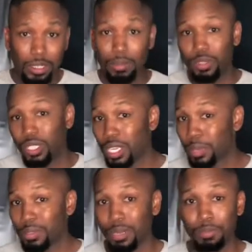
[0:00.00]
some
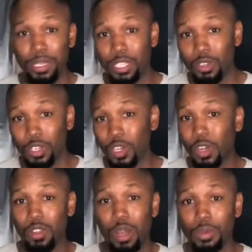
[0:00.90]
chips, a pickle to go
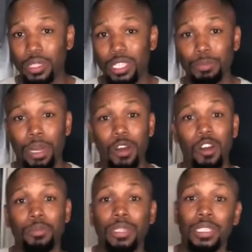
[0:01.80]
along with this, by
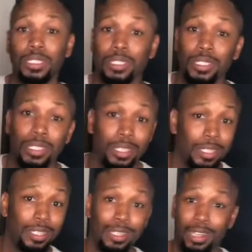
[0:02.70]
all means,
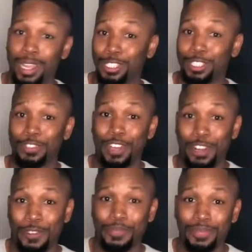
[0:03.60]
knock yourself
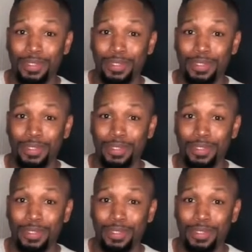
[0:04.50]
out.